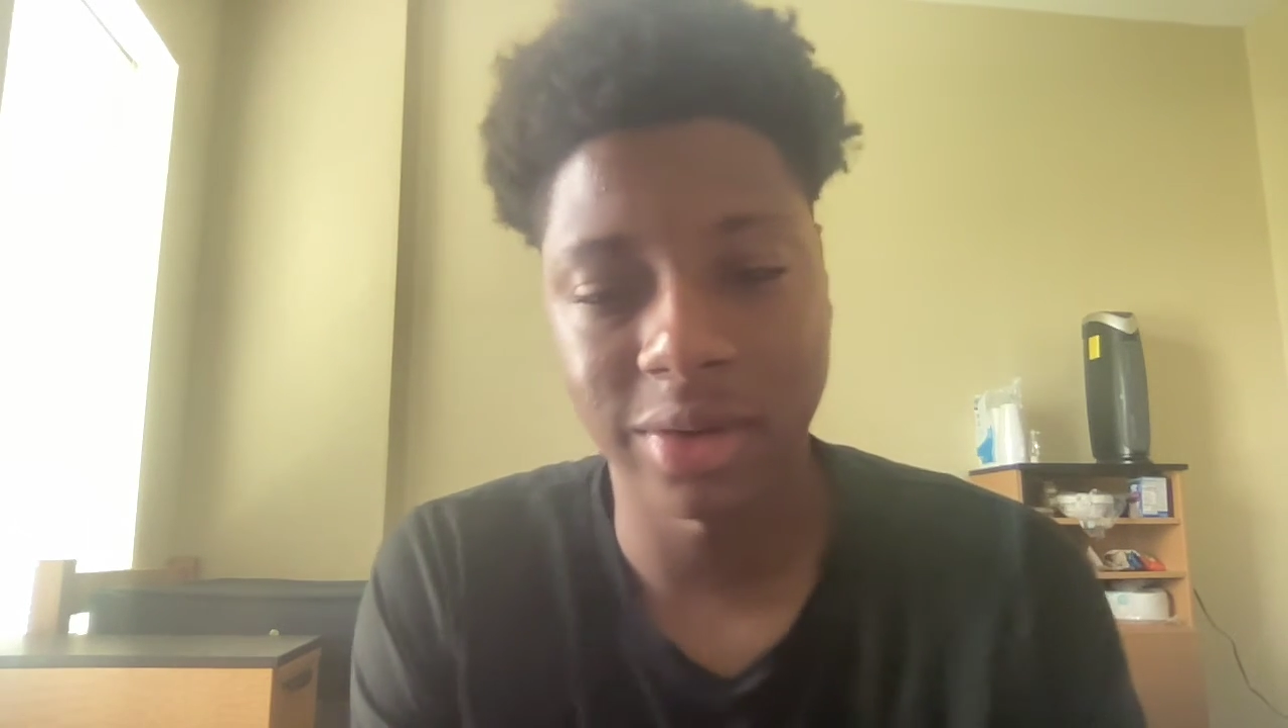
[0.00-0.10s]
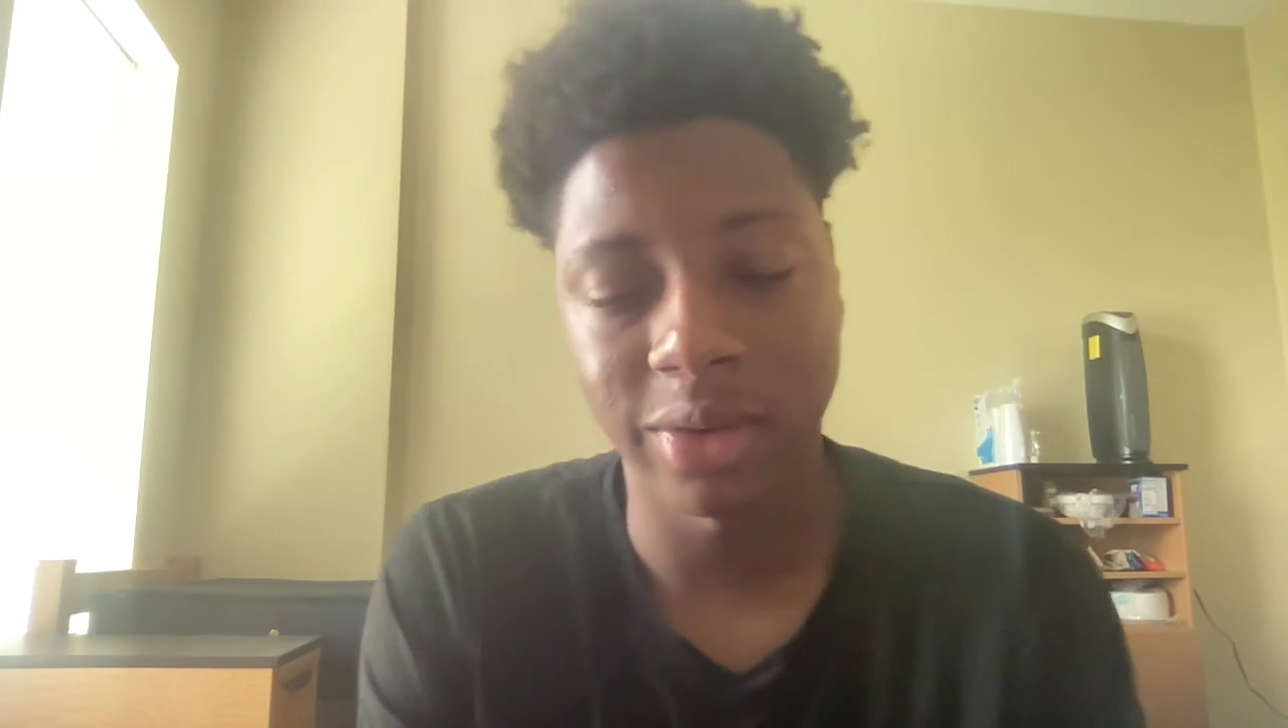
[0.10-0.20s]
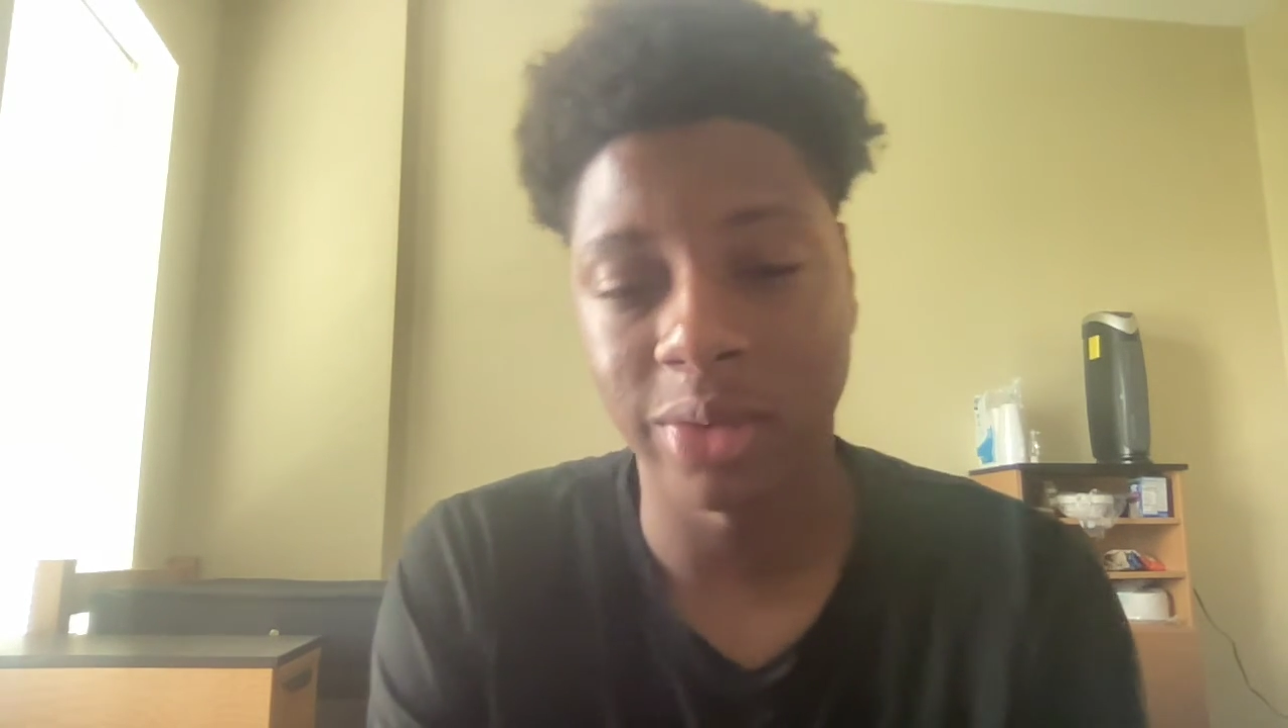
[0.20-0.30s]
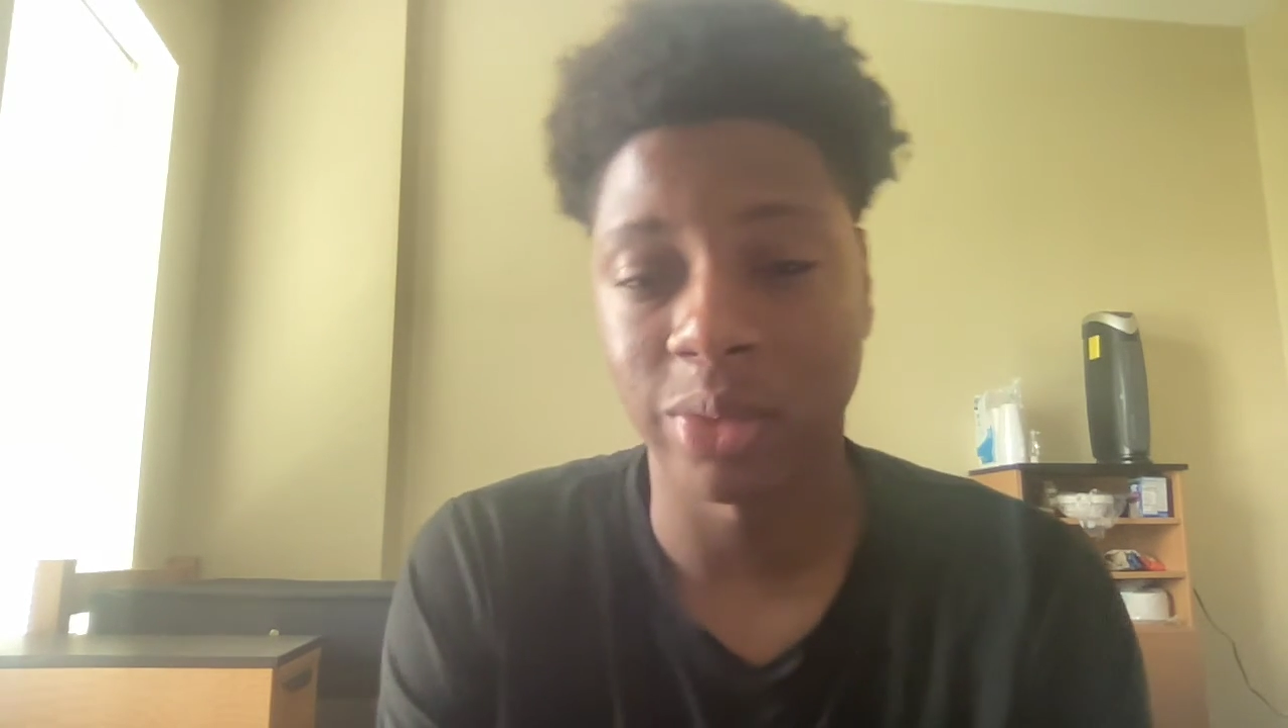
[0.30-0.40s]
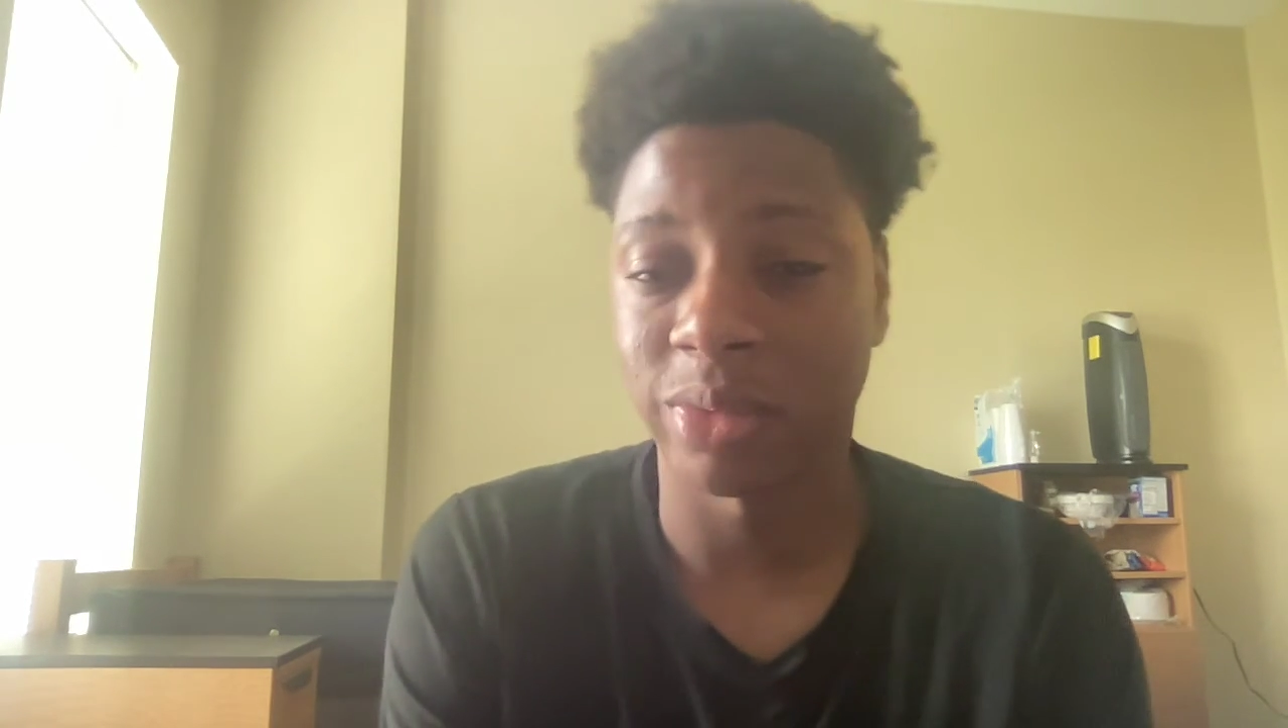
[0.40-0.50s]

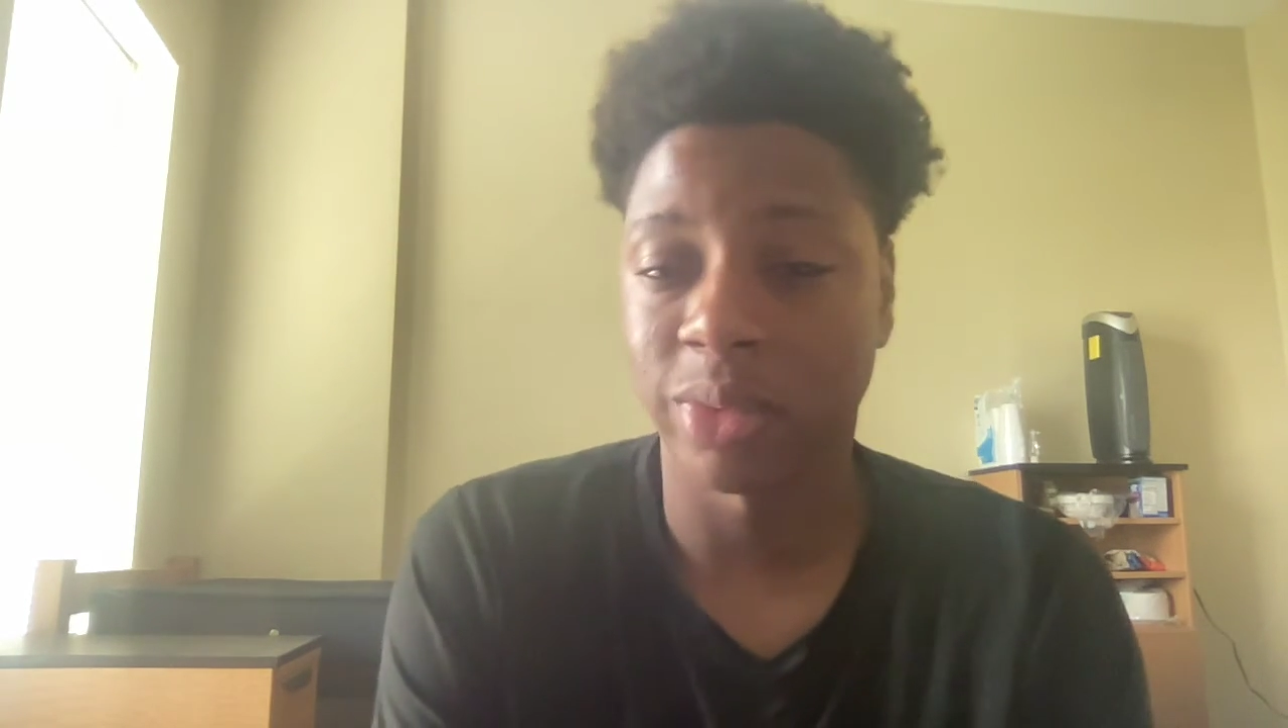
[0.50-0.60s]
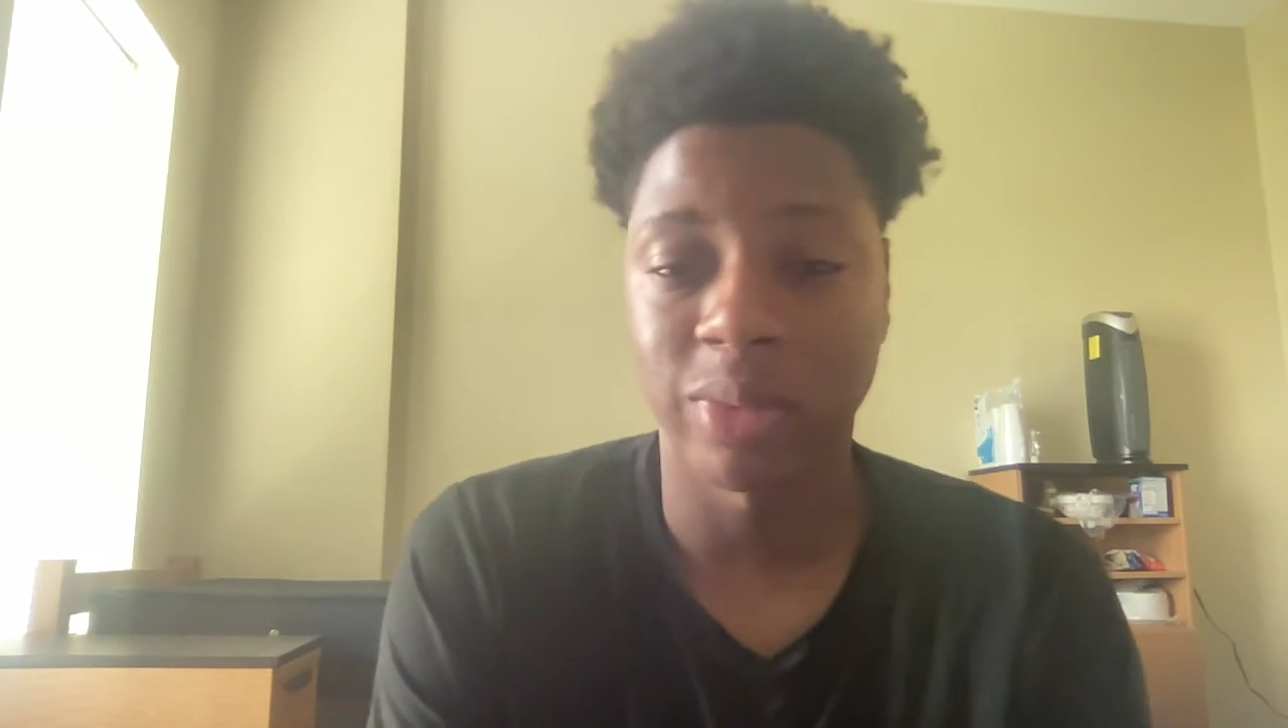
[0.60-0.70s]
or